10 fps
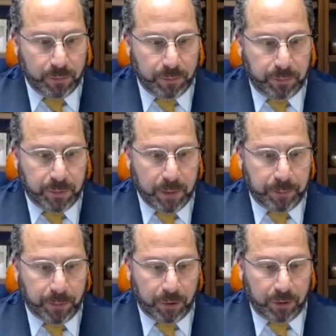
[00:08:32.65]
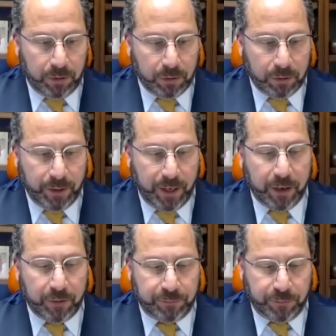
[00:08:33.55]
people
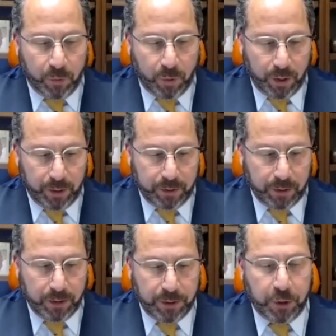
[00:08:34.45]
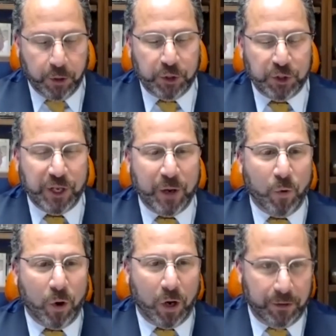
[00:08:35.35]
can't afford the goods they
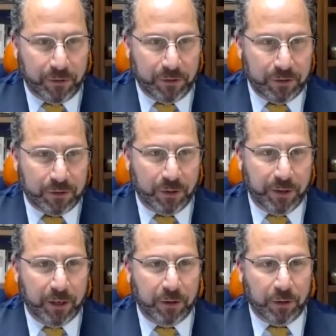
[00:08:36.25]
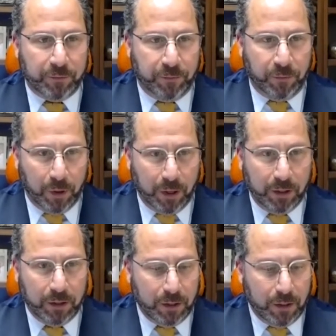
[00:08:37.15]
want. So they look for
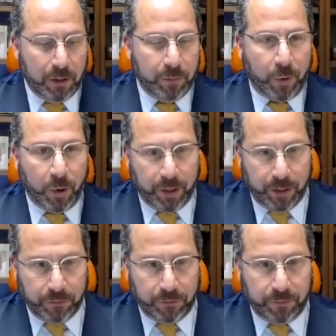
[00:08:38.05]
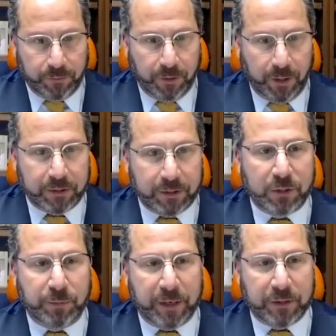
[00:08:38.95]
bargains, for less
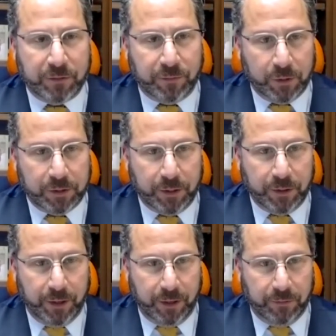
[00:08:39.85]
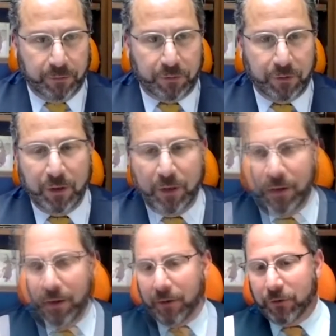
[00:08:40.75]
expensive alternatives.
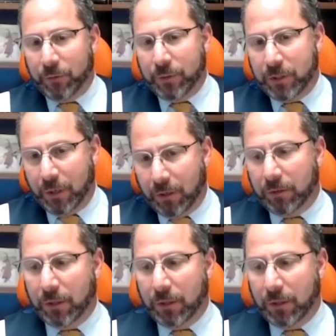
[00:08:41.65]
As a result,